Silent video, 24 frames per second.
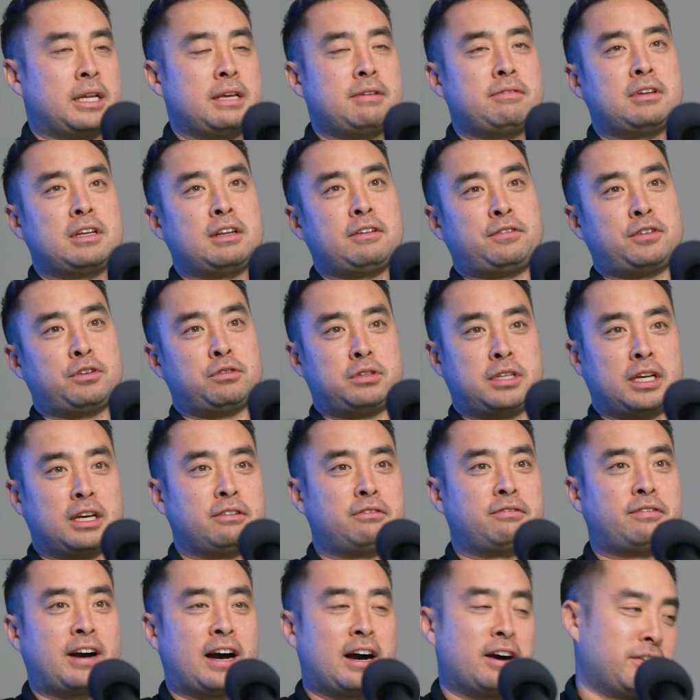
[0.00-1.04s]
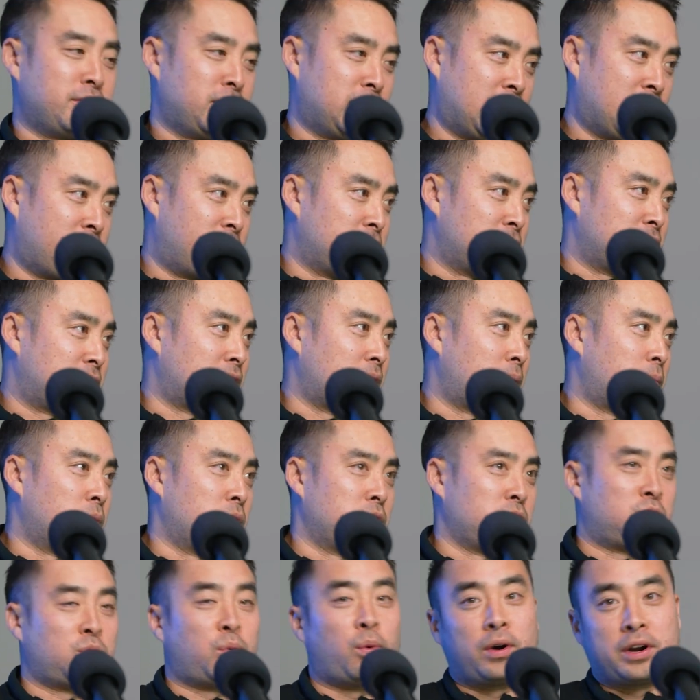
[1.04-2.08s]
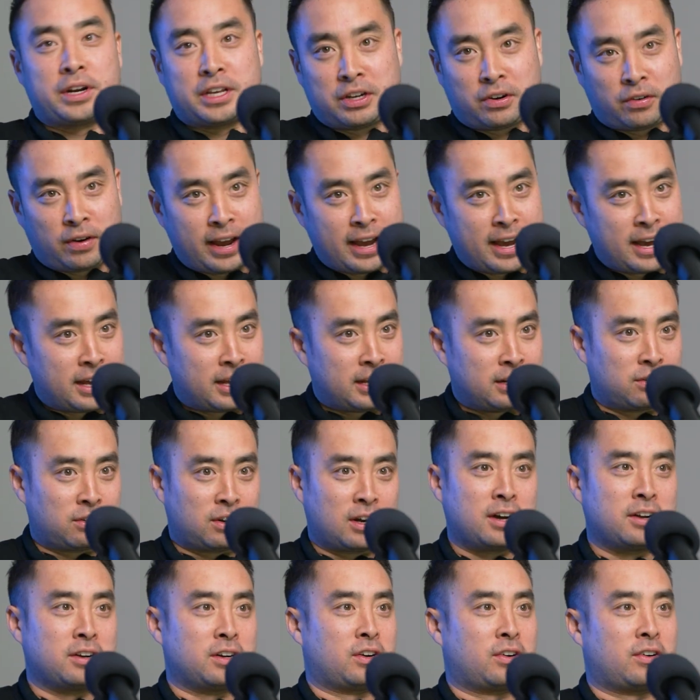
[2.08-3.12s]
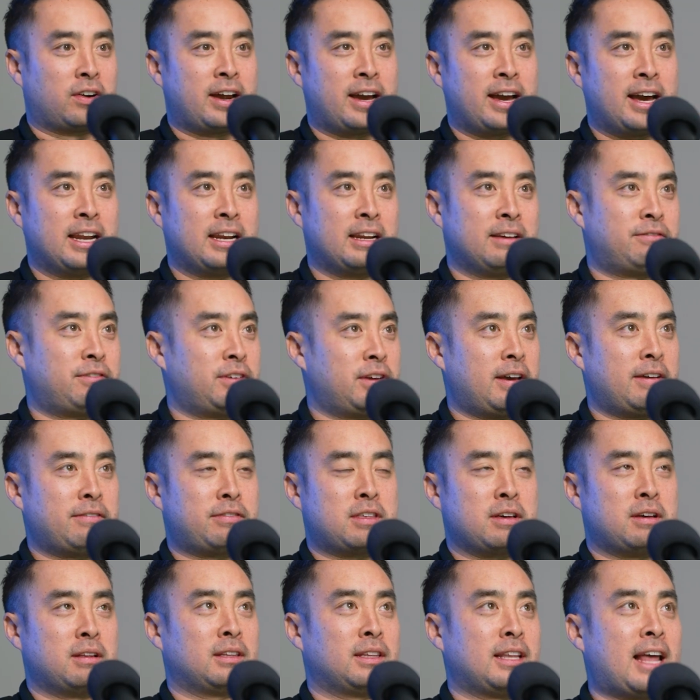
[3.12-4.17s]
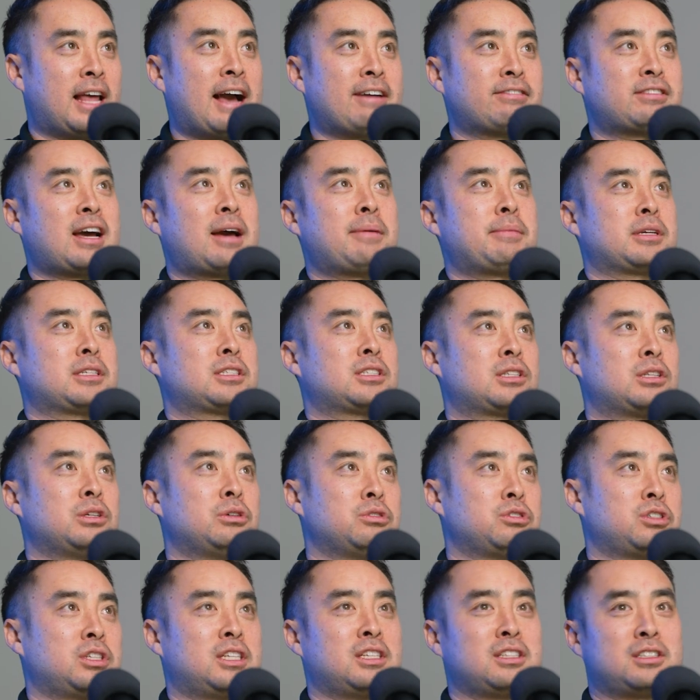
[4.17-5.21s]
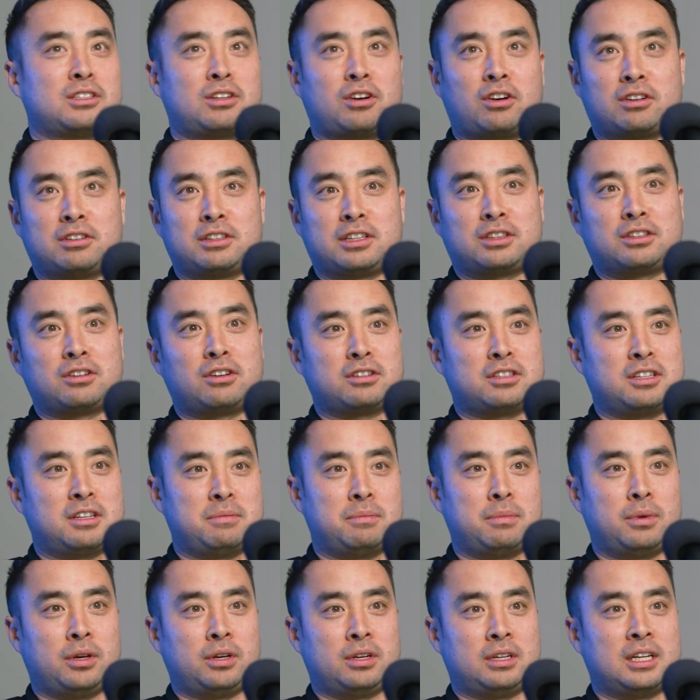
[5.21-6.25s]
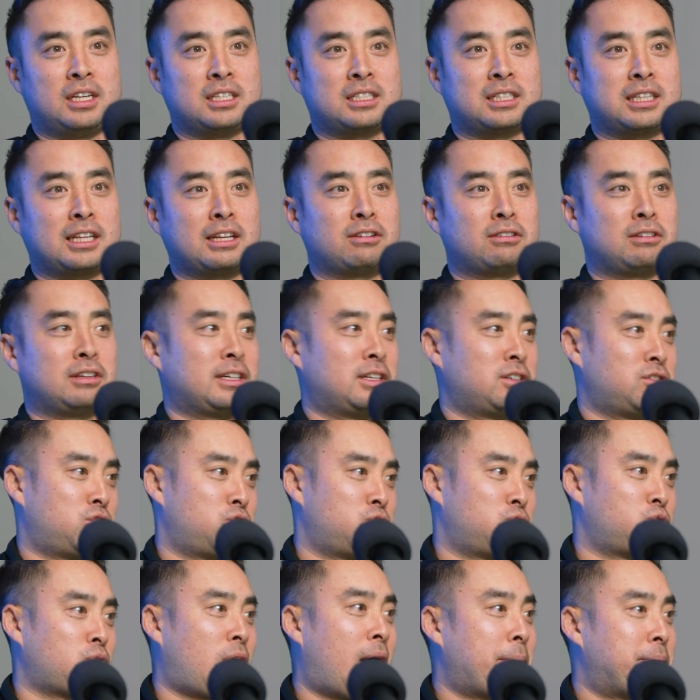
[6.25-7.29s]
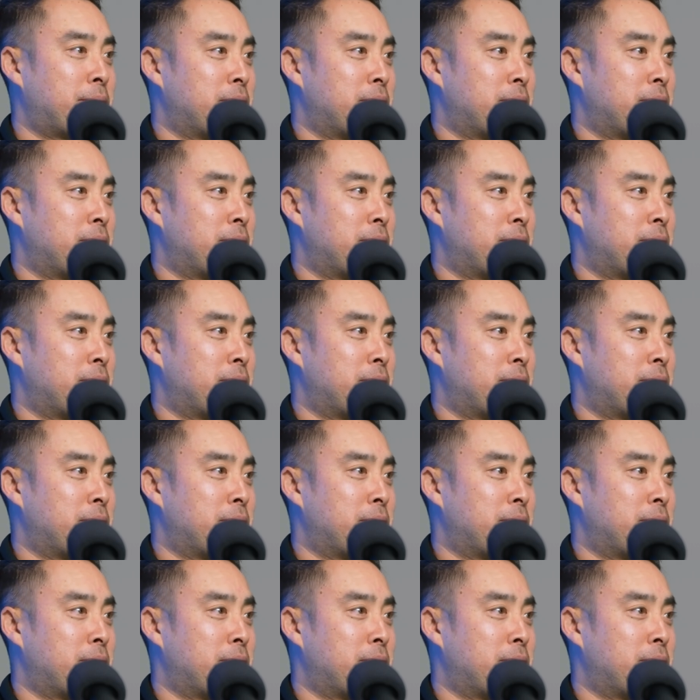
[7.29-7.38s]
even if you did file, you're giving someone 20 grand, 100 grand. If the lifetime exclusion is currently 13 million, it's literally a drop